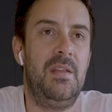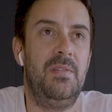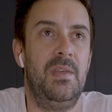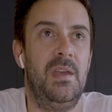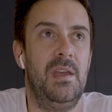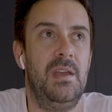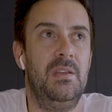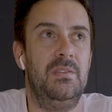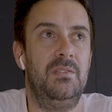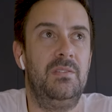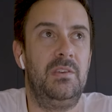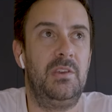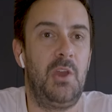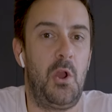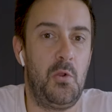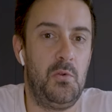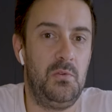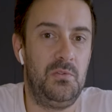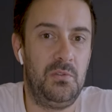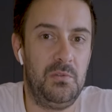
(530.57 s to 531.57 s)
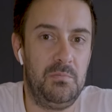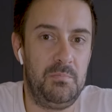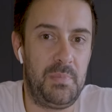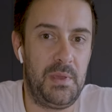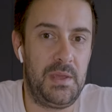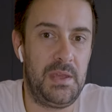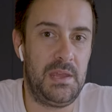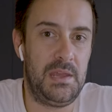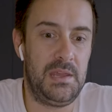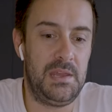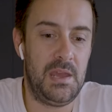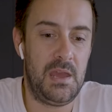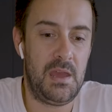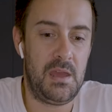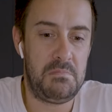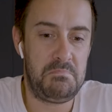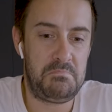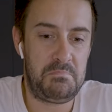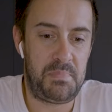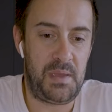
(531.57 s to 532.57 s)
There's going to be
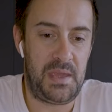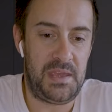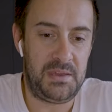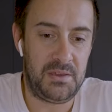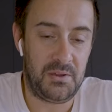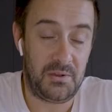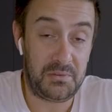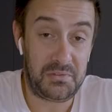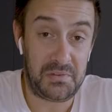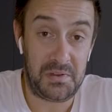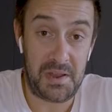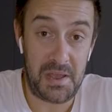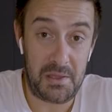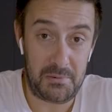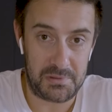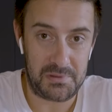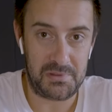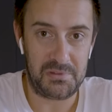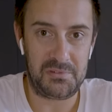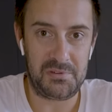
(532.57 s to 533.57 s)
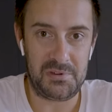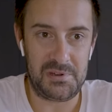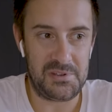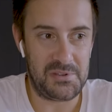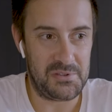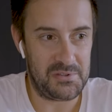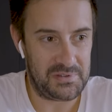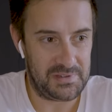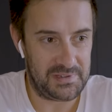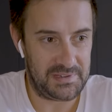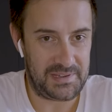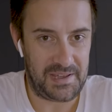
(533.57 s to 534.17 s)
peacocks in our industry who